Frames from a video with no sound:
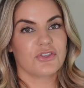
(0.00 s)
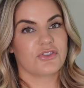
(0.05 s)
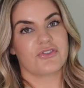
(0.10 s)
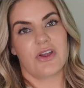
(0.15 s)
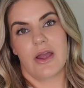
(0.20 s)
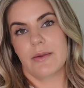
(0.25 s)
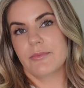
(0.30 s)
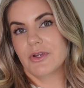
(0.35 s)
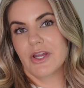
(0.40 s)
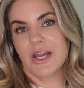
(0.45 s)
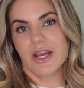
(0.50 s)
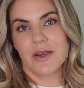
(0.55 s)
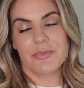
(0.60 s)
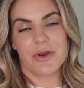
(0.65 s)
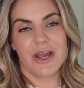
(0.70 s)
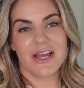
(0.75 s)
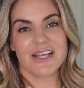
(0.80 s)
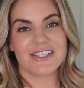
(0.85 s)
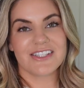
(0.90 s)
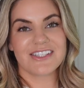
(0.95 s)
just grab your
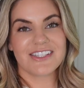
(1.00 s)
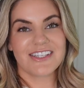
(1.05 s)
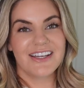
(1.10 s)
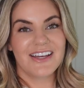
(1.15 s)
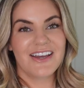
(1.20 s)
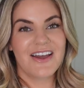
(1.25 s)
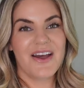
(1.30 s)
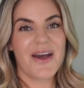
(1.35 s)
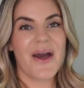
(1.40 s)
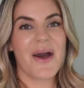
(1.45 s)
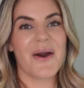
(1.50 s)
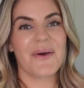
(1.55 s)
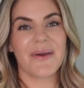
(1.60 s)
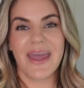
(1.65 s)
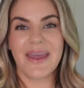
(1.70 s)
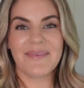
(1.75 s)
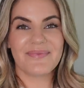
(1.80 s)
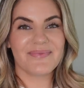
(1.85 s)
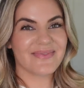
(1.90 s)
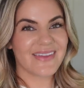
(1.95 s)
hairbrush.
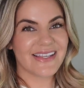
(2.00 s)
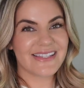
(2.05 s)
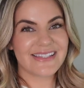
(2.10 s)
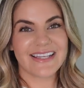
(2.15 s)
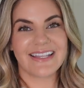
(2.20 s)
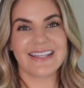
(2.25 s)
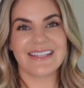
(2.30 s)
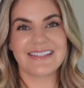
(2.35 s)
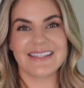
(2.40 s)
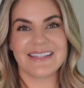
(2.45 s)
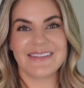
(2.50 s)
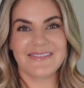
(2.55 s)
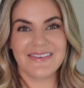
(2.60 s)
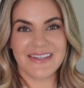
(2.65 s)
Okay, let's get into the